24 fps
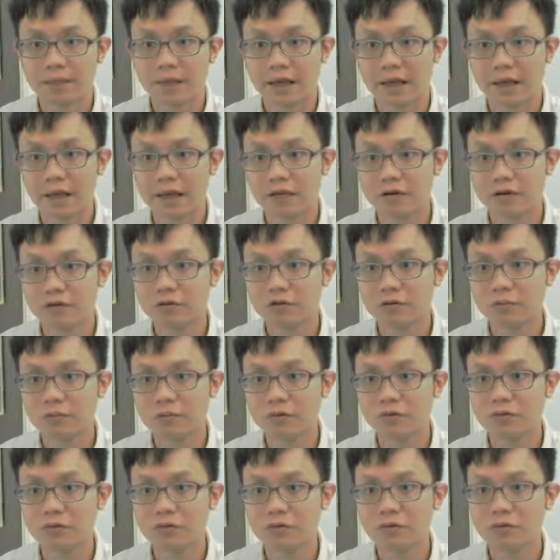and
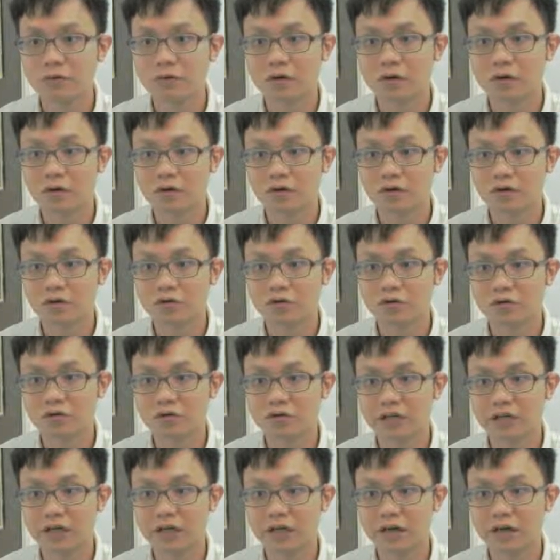group 2 got 2
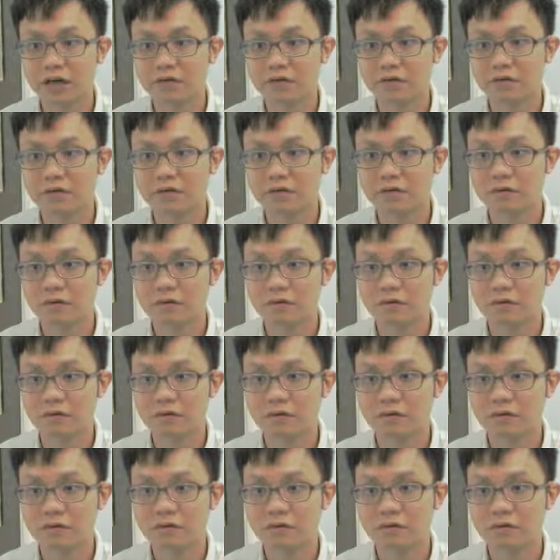shell,
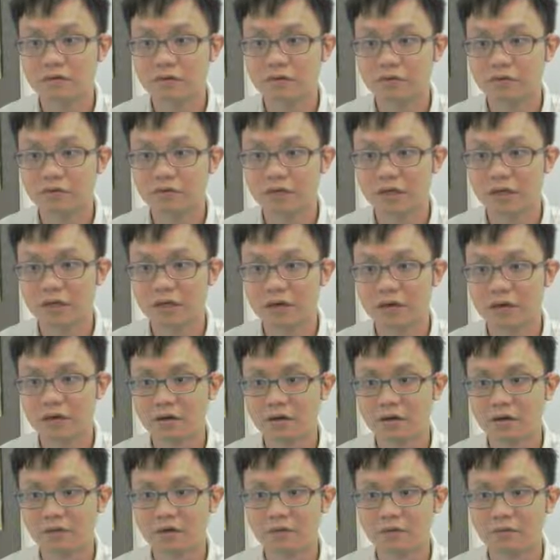group 3
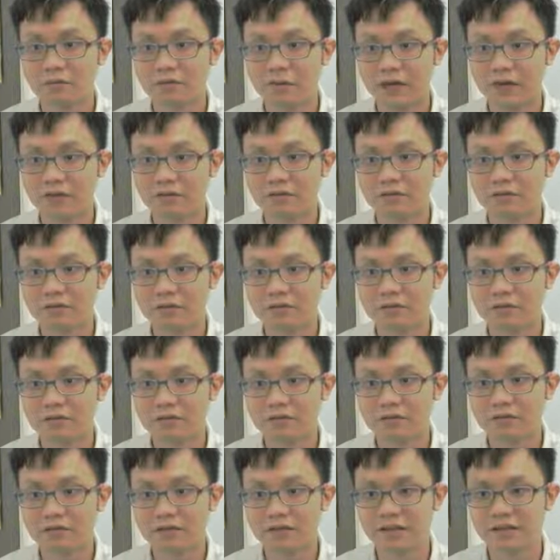got, oh my goodness,
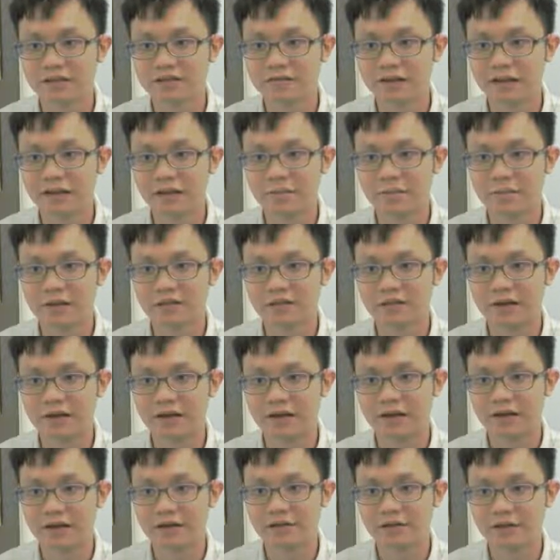this is what happened when
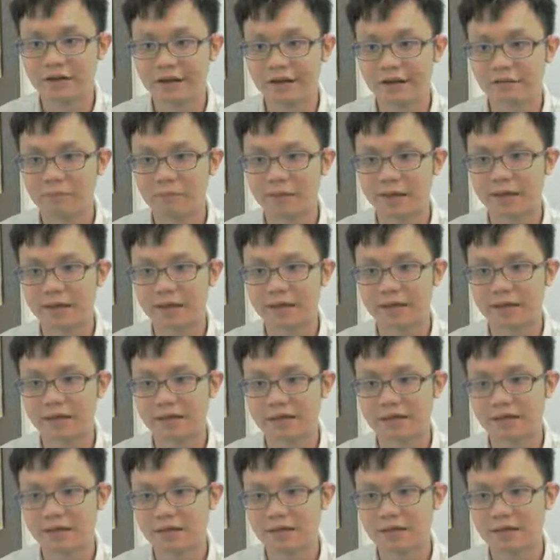I don't have my
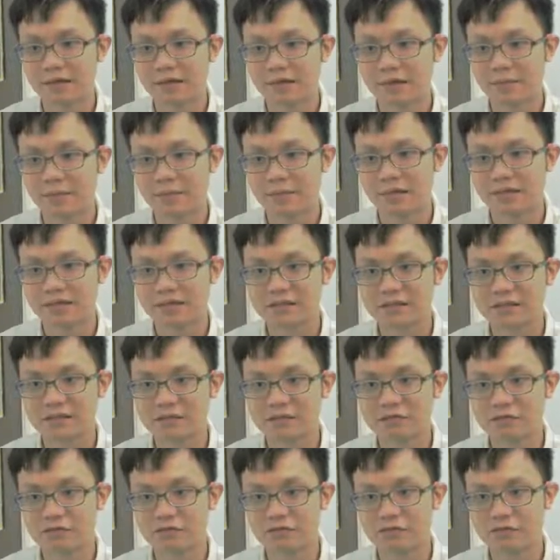
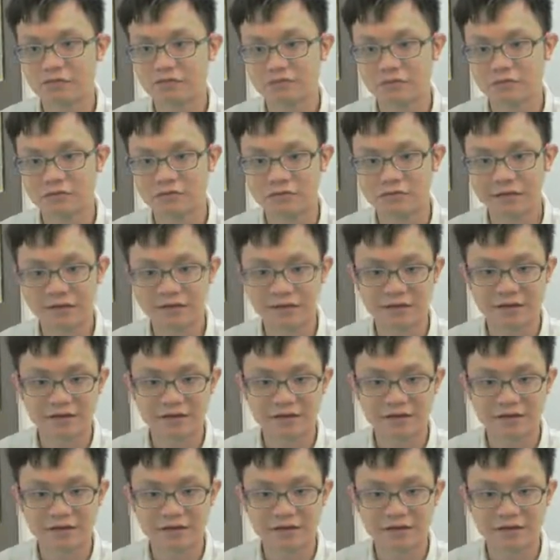pencil to write.